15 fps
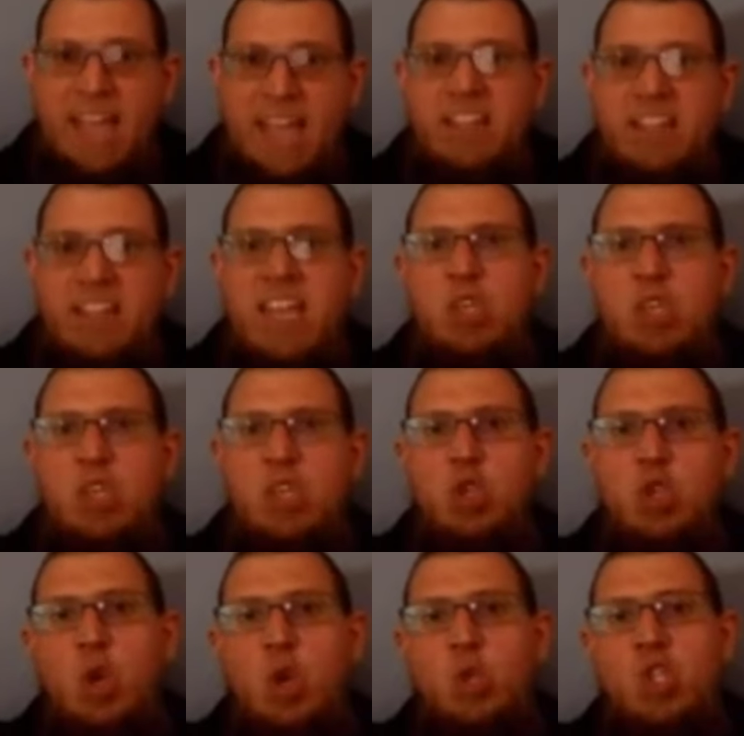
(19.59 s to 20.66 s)
They use
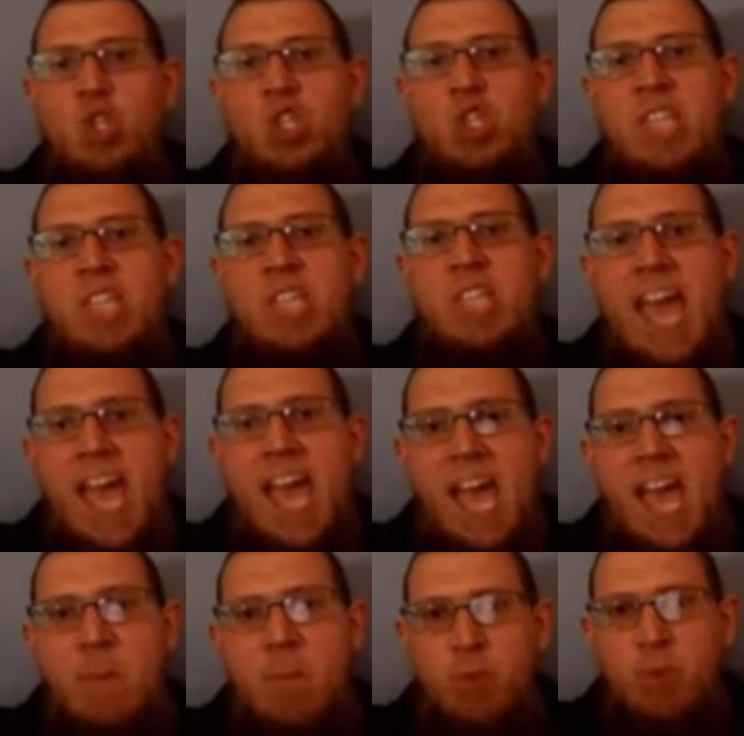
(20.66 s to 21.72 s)
those
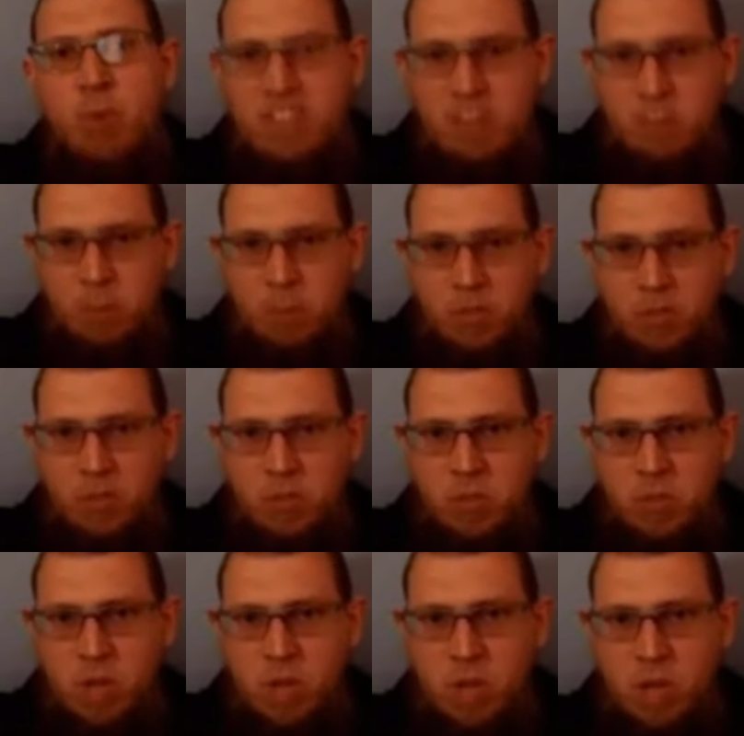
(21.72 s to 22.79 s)
same principles,
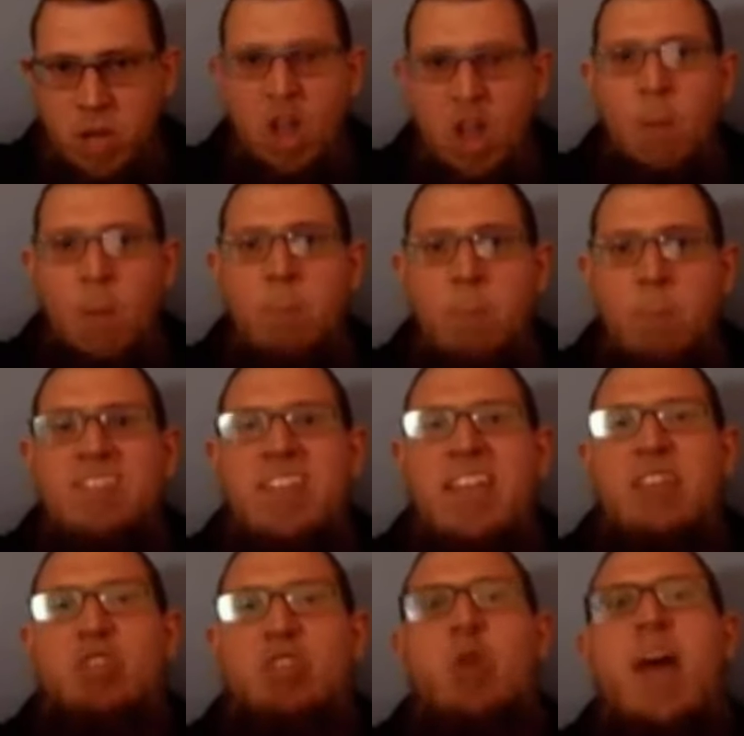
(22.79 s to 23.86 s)
but they
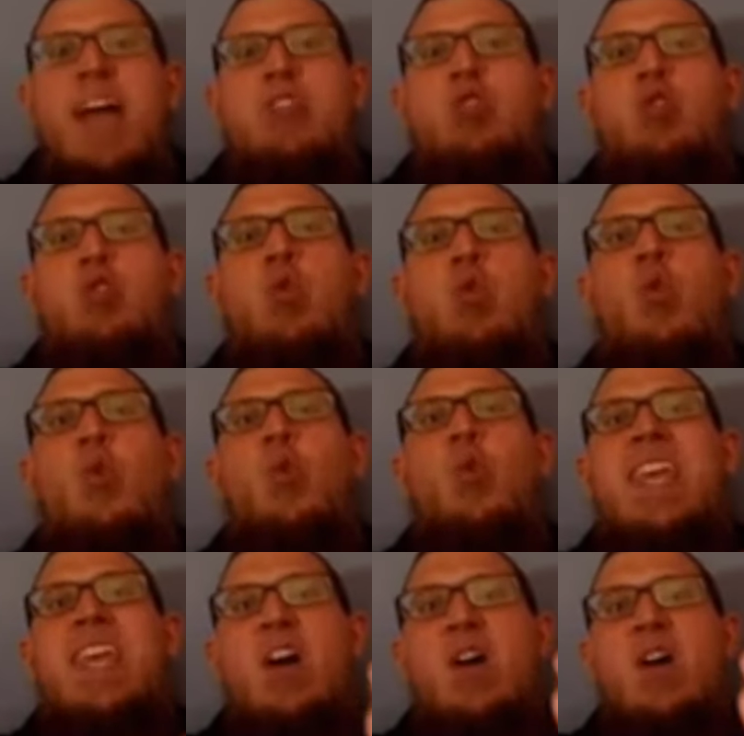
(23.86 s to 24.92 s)
try to
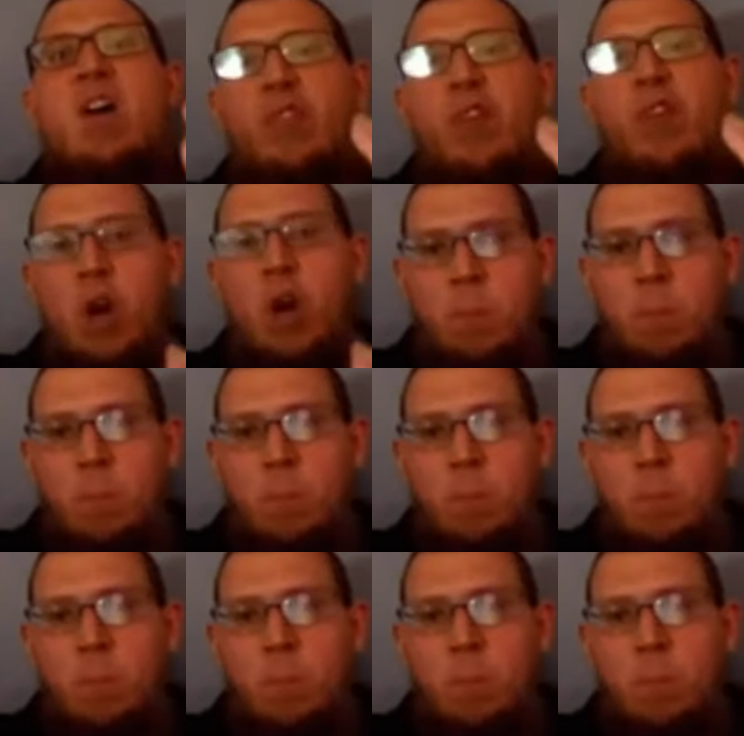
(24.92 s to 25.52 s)
reaffirm